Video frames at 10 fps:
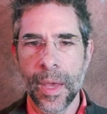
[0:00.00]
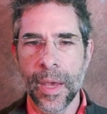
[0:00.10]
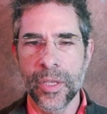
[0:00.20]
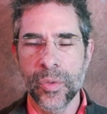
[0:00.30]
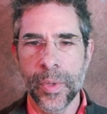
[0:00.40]

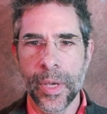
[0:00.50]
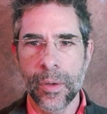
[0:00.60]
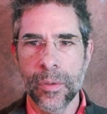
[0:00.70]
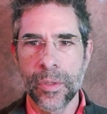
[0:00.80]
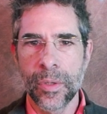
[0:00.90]
As we get
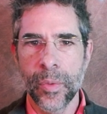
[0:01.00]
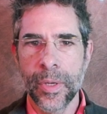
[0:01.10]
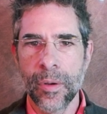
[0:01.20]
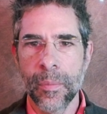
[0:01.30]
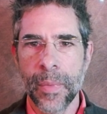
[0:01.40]
older, we
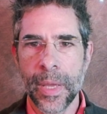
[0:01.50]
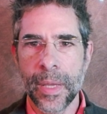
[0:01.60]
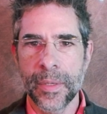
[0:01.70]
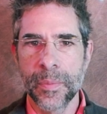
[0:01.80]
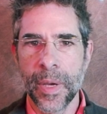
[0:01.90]
don't make
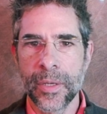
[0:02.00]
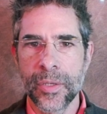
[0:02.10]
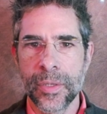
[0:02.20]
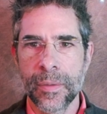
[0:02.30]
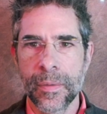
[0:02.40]
as
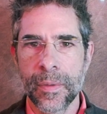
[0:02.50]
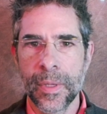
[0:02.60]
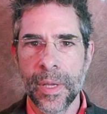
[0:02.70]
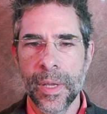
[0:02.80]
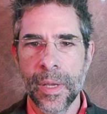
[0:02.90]
much.
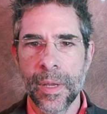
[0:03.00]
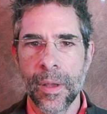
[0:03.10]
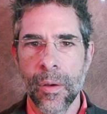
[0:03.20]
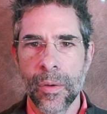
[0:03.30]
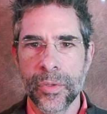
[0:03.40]

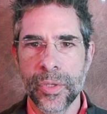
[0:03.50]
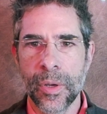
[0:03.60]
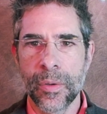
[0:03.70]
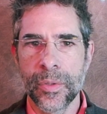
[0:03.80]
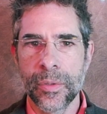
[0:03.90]

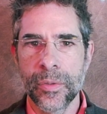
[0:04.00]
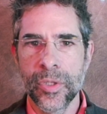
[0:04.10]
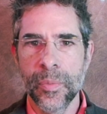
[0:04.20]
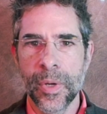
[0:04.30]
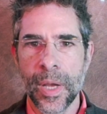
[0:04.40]
Also,
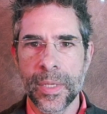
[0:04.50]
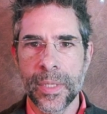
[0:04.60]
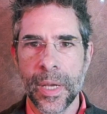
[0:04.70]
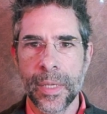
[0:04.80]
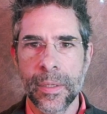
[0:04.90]

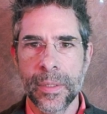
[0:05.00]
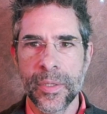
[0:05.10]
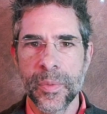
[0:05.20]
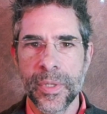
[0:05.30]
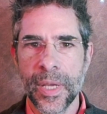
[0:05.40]
superoxide
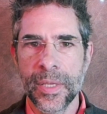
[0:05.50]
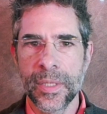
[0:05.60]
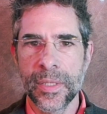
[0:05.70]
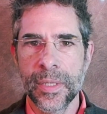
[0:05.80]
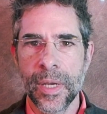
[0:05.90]
dismutase
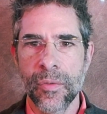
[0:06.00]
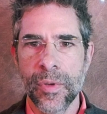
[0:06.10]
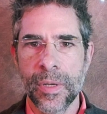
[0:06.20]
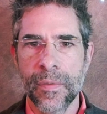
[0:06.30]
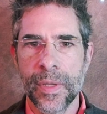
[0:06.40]
doesn't get
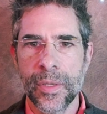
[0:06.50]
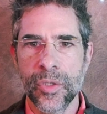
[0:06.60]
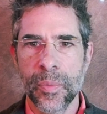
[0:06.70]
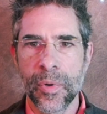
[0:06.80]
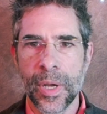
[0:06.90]
rid of the
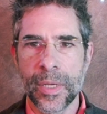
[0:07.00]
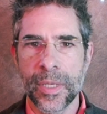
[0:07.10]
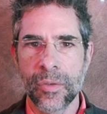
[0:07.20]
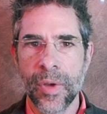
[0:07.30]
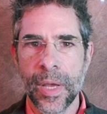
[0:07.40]

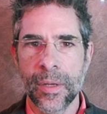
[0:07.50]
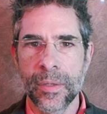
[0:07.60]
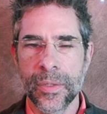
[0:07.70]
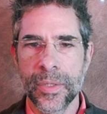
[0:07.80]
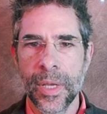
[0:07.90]
superoxide
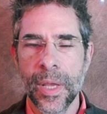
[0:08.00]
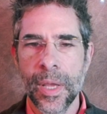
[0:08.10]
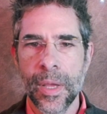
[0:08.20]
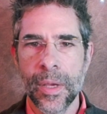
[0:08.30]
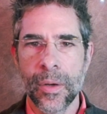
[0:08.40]
radicals.
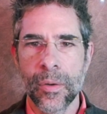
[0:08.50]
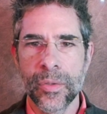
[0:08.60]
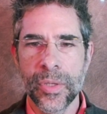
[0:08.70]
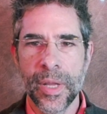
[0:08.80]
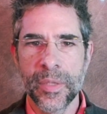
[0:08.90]
It
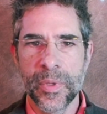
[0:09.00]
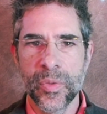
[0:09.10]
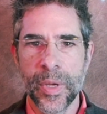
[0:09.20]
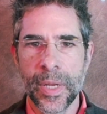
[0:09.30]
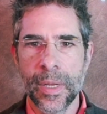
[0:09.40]
alternates
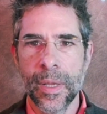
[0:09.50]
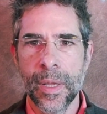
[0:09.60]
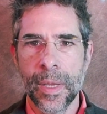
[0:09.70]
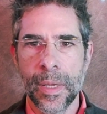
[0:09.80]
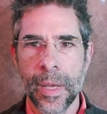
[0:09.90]
between
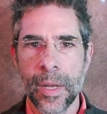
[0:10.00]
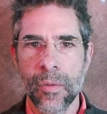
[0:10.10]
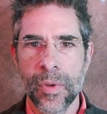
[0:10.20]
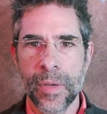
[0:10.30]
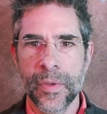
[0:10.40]

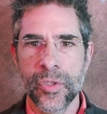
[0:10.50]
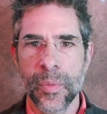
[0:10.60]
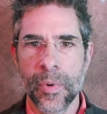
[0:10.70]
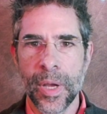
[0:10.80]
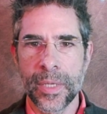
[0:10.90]
getting rid of a
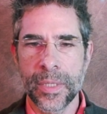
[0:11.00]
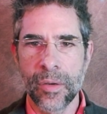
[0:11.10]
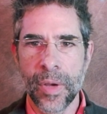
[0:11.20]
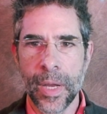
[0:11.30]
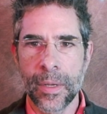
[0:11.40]
superoxide
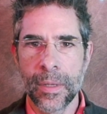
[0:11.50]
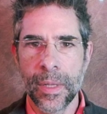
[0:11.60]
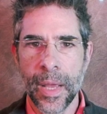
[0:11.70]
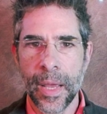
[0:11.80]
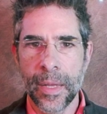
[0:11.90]

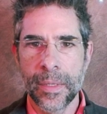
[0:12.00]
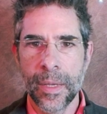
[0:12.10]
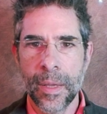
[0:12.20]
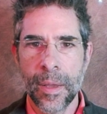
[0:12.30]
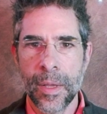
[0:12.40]
radical and
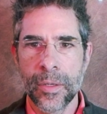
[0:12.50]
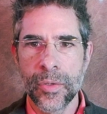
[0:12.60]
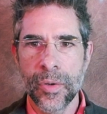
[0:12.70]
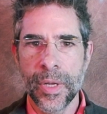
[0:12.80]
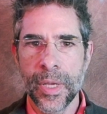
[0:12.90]

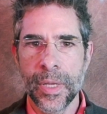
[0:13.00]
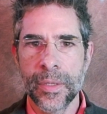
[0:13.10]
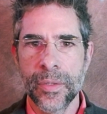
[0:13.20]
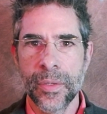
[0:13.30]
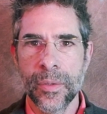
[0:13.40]
turning it
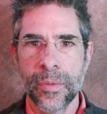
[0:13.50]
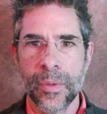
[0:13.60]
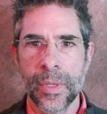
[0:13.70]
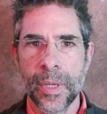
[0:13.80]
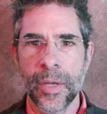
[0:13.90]

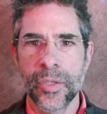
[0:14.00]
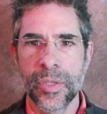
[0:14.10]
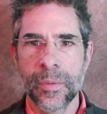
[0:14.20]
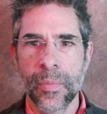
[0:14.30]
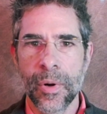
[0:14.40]
into
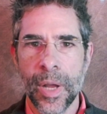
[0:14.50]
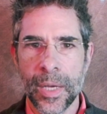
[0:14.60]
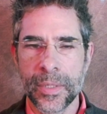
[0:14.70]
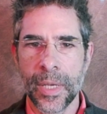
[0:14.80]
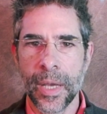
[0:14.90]
hydrogen
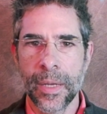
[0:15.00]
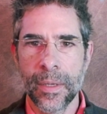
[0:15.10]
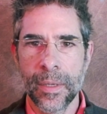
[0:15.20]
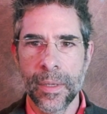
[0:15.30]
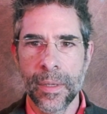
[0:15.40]
peroxide.